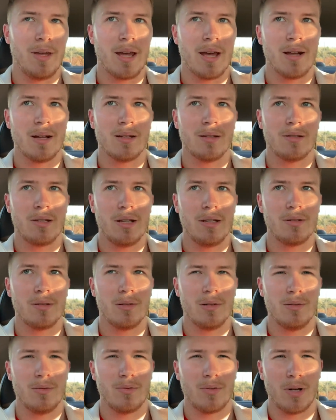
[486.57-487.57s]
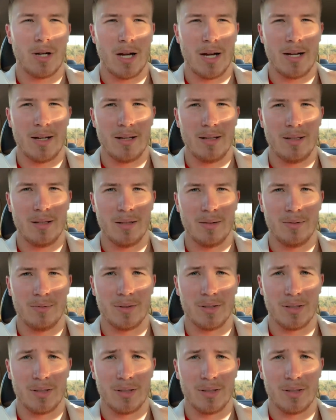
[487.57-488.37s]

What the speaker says: had a decent variety of